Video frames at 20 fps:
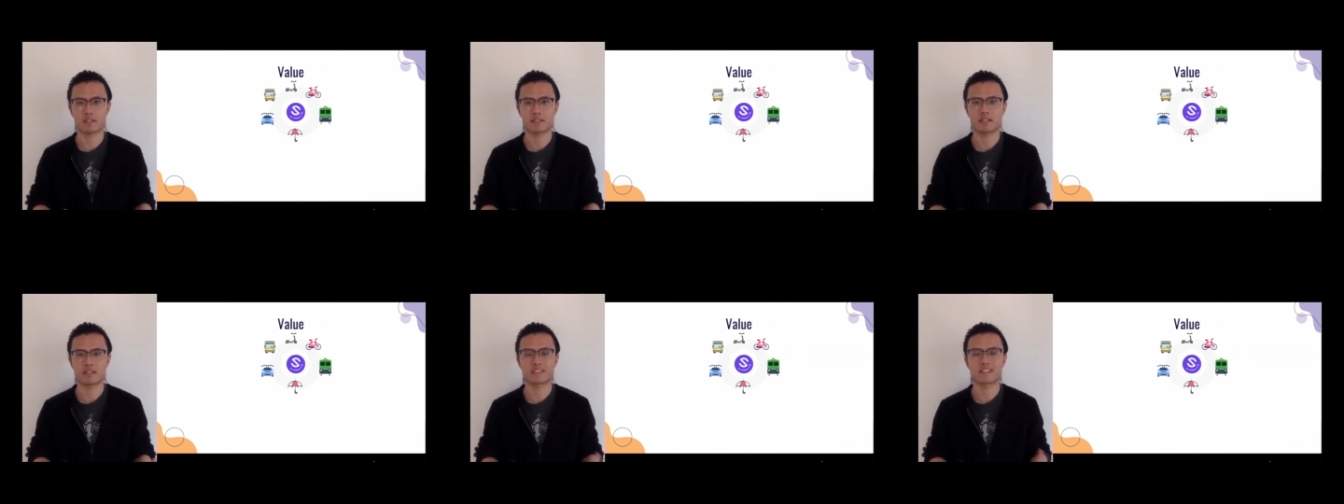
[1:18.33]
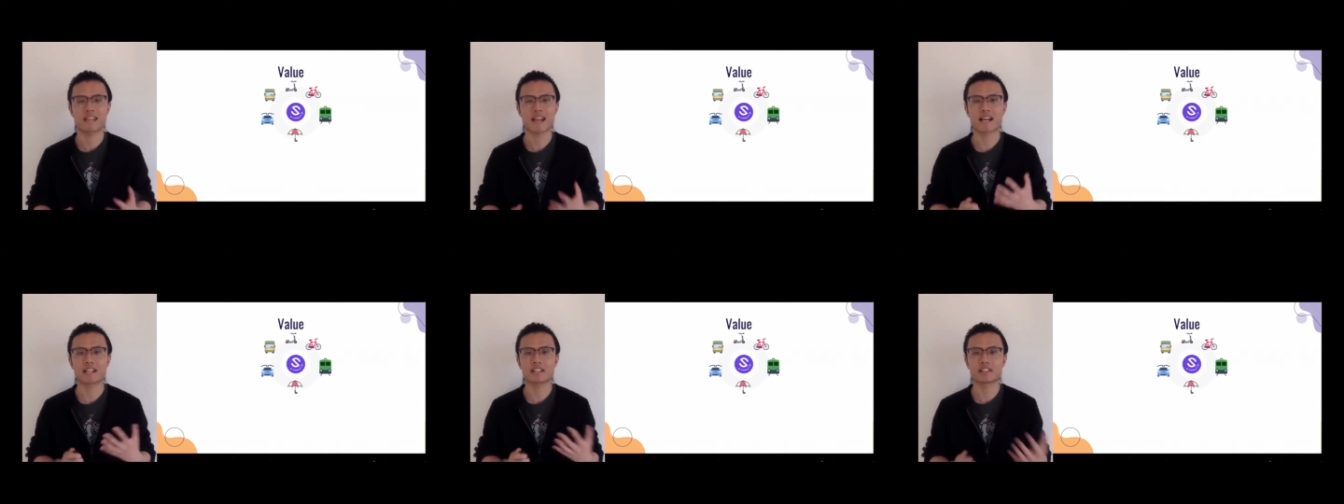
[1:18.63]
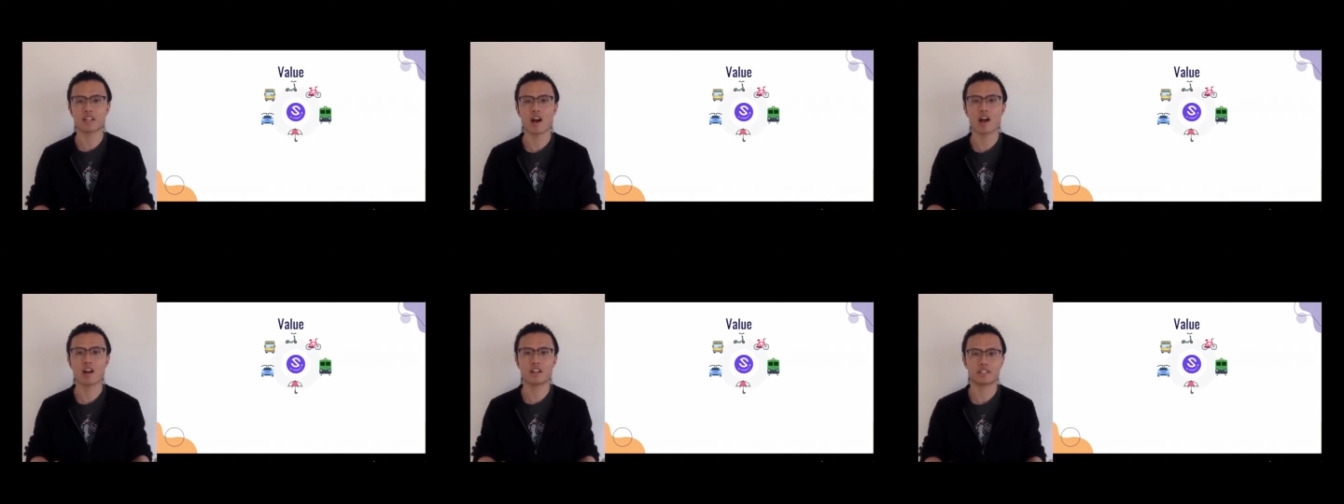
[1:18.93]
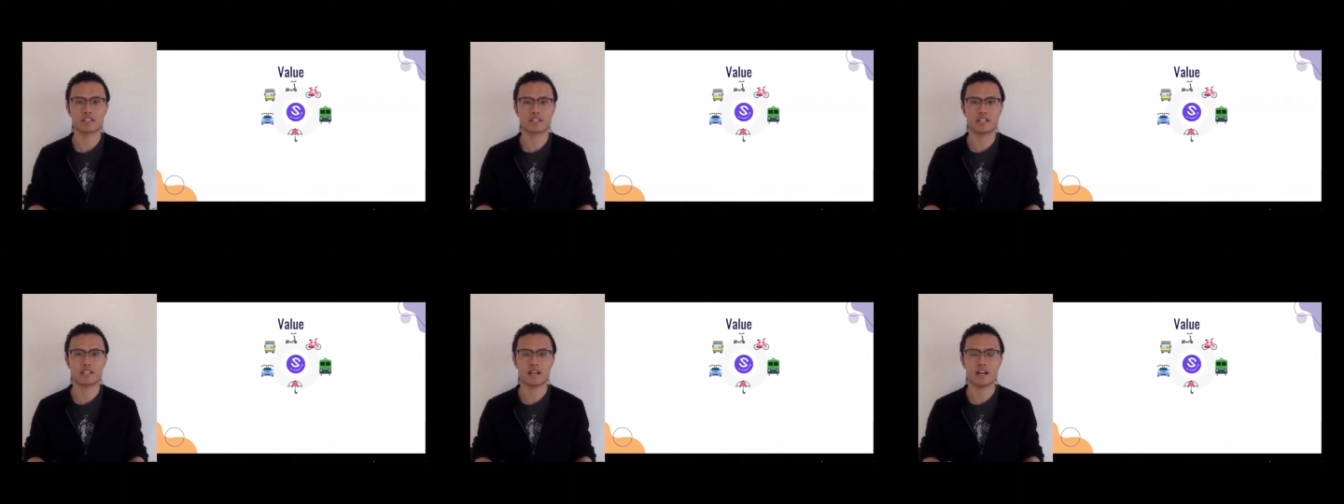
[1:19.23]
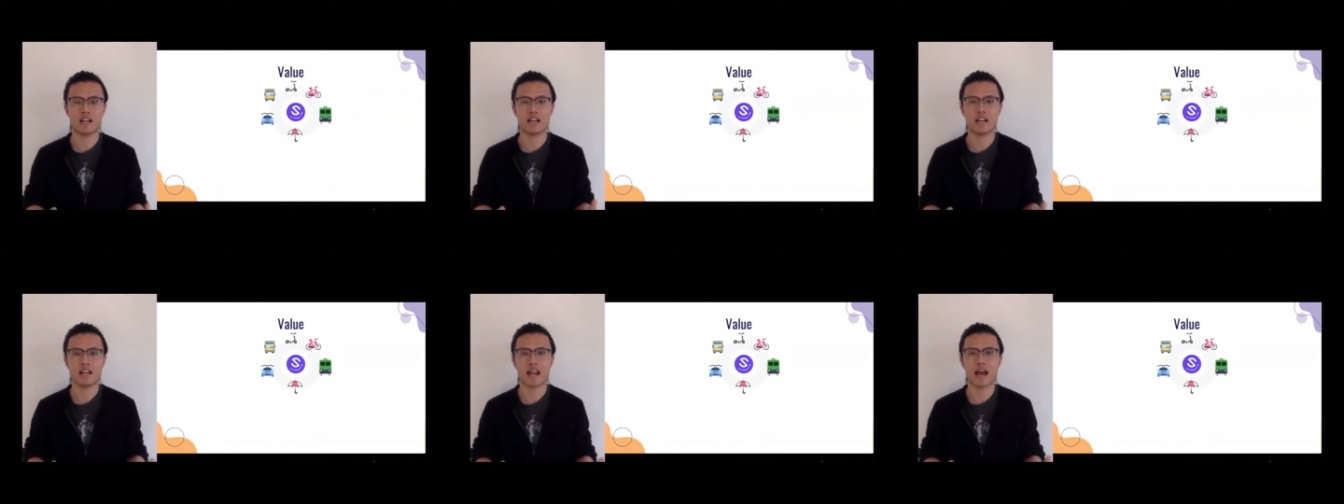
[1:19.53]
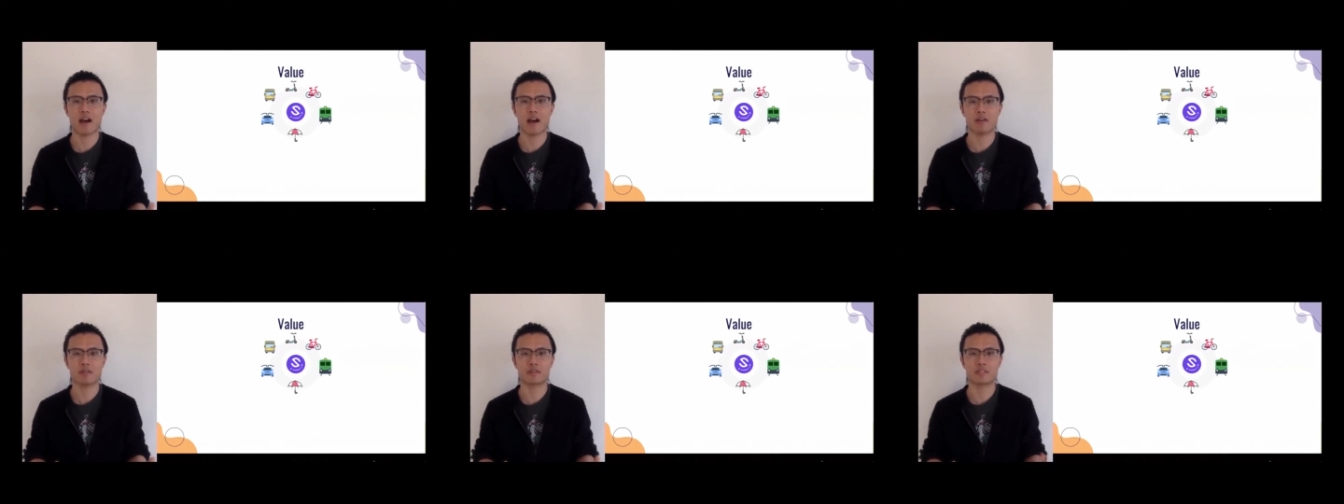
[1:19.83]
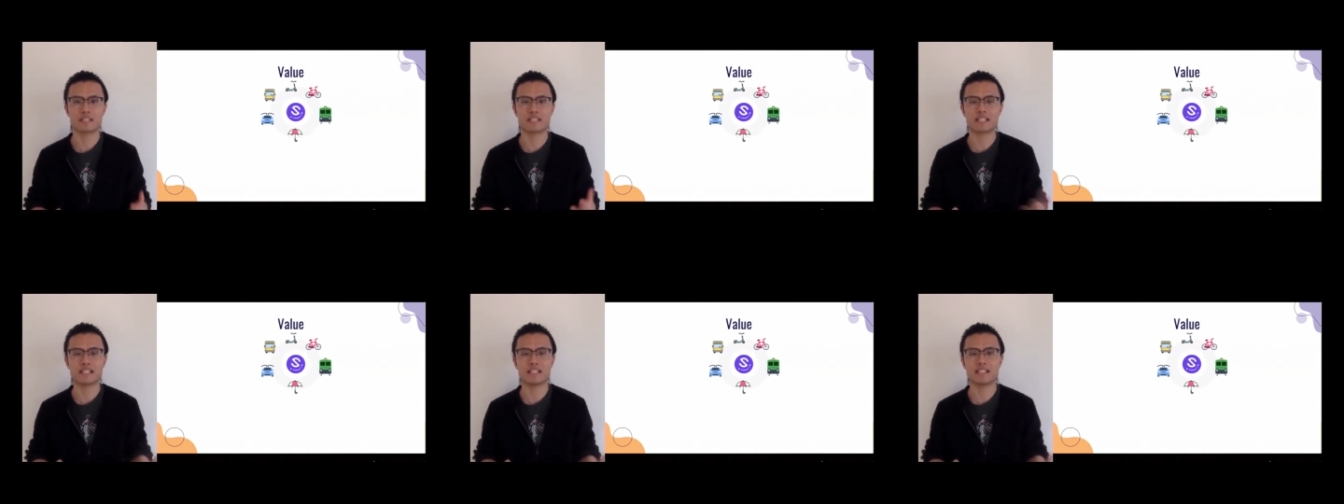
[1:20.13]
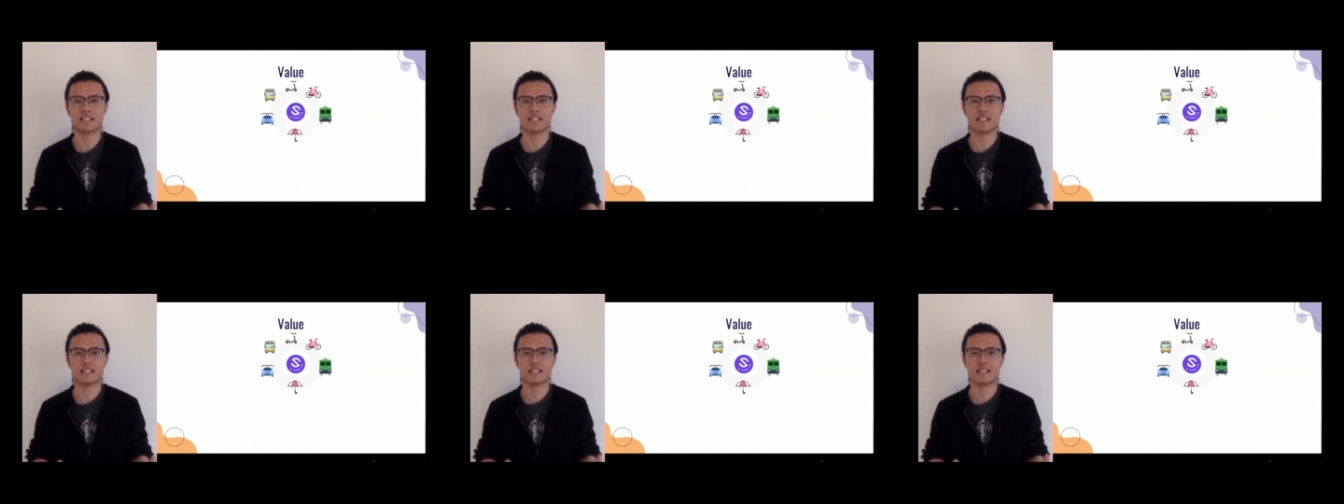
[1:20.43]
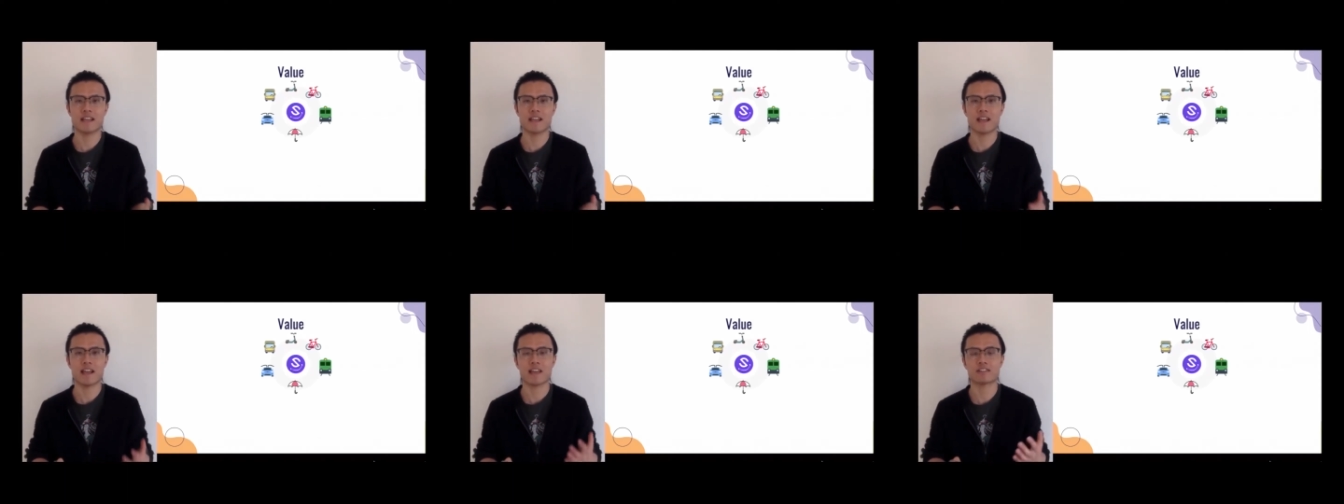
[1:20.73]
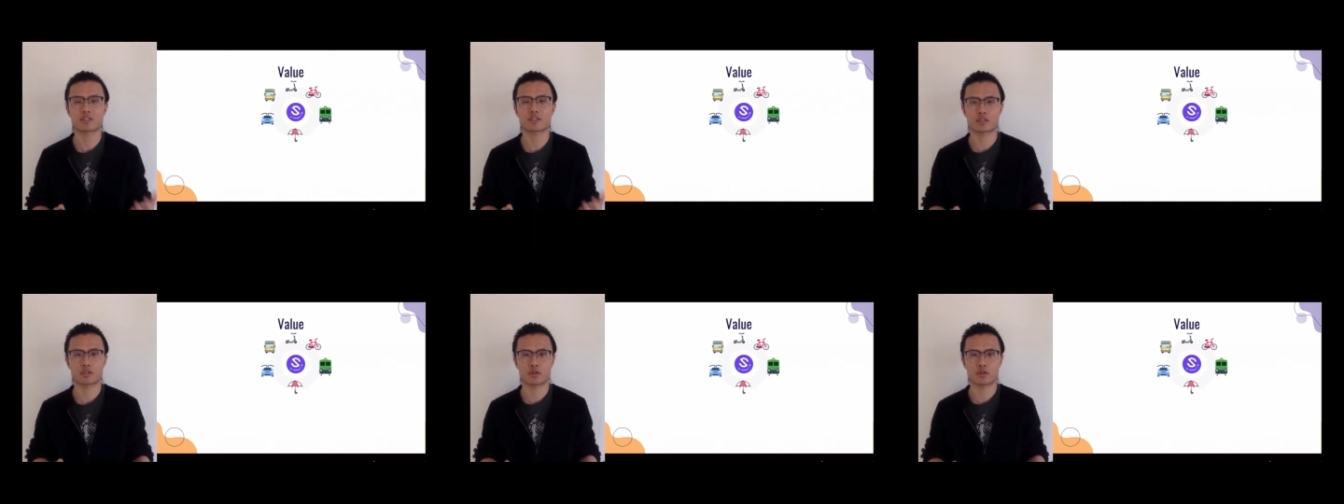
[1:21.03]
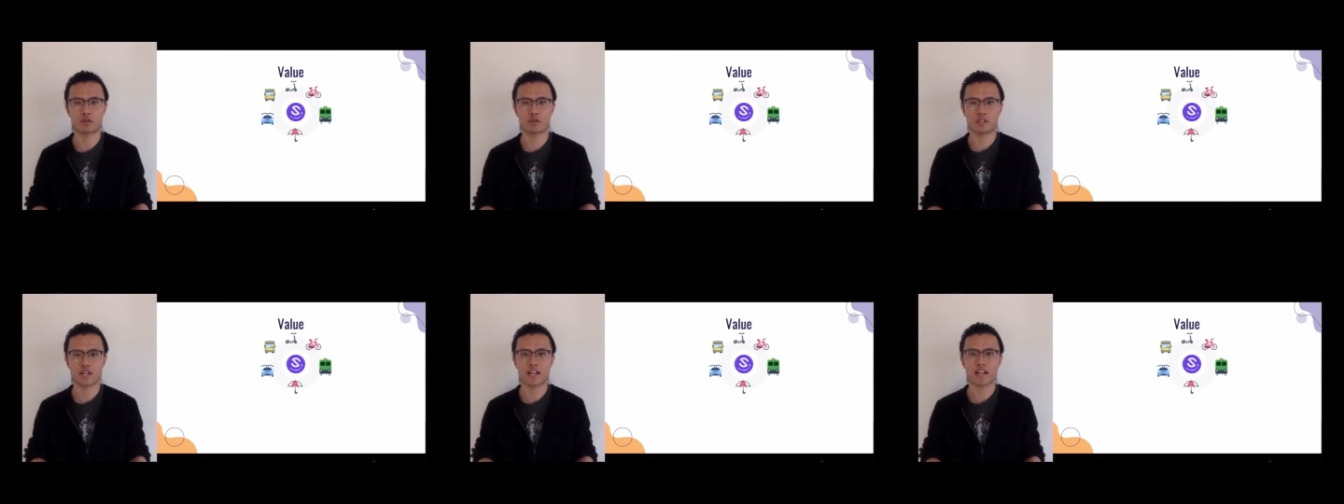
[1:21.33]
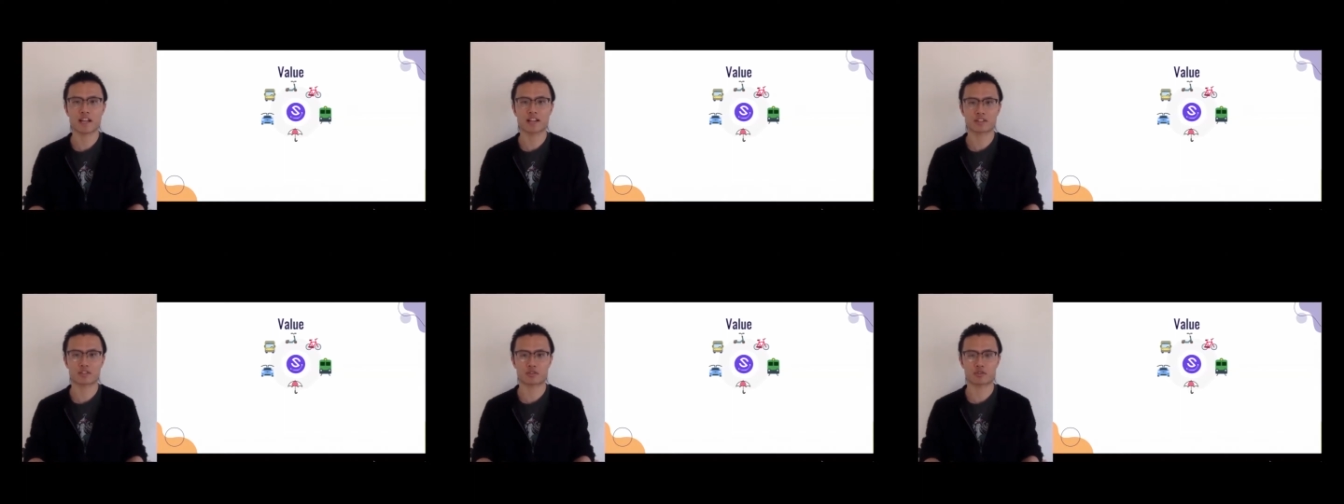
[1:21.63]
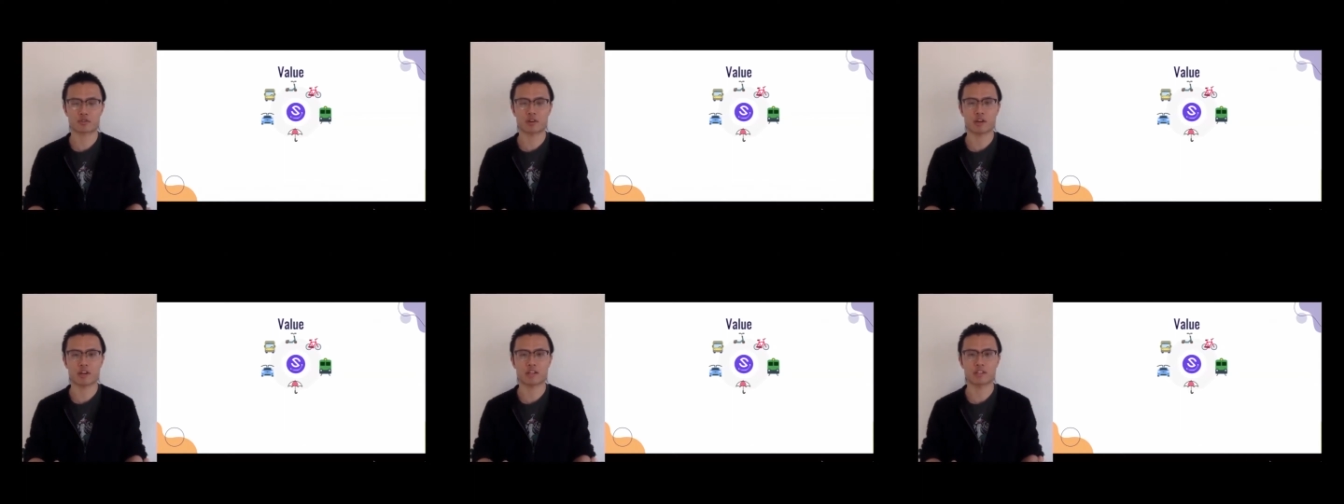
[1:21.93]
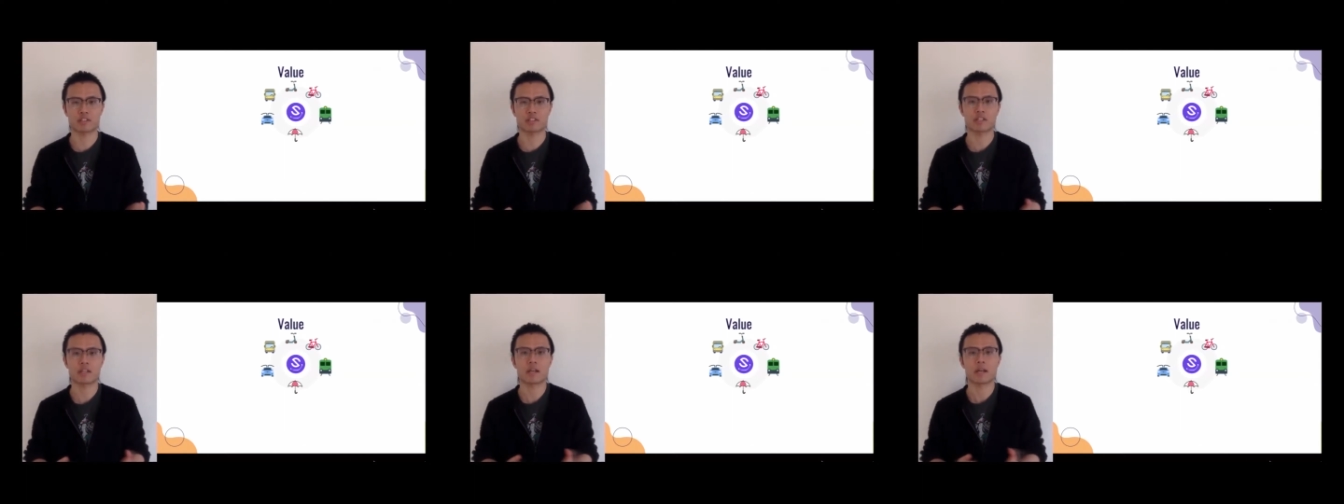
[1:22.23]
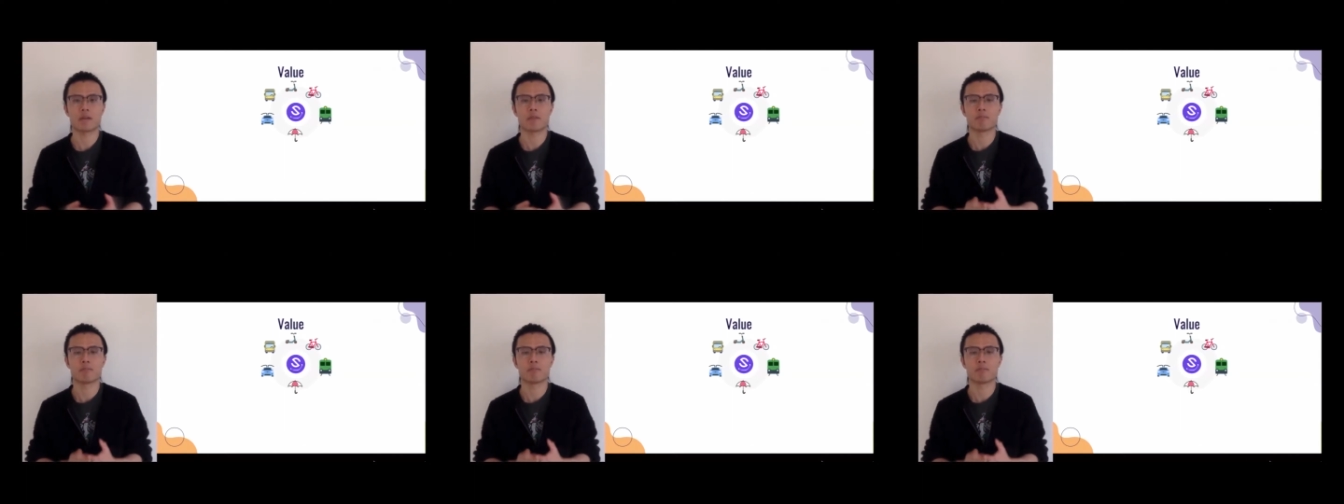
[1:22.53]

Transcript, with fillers: The technology allows easy and secure data exchange